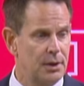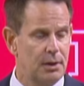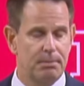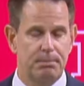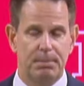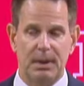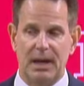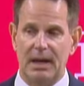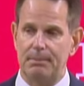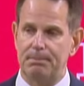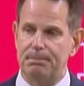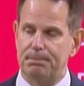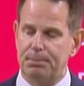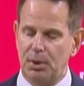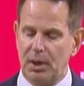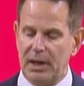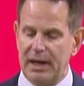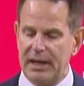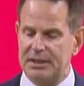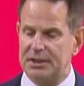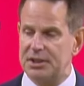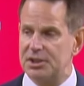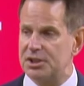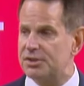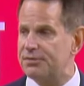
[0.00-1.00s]
By
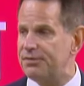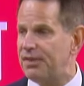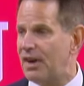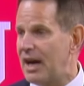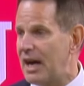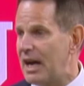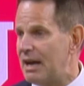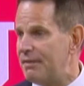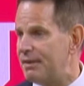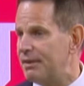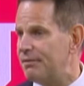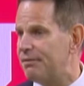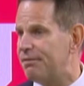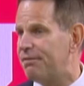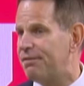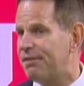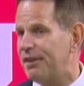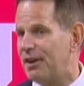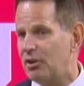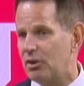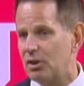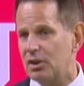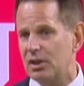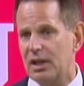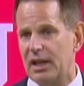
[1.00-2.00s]
practice five, it
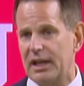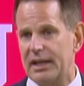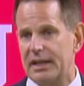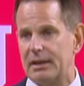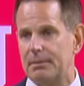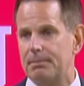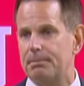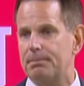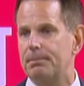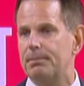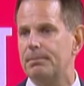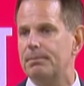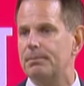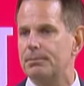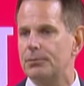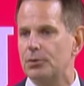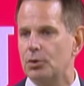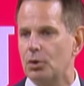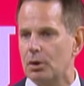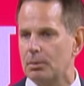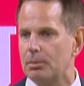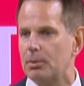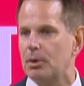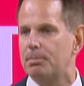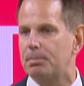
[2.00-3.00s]
felt like a
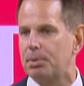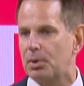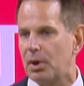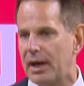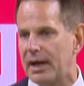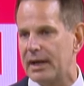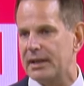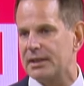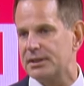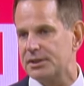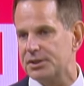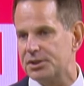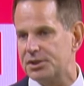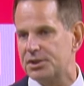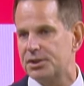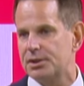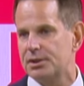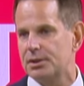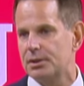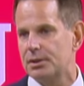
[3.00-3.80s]
normal practice.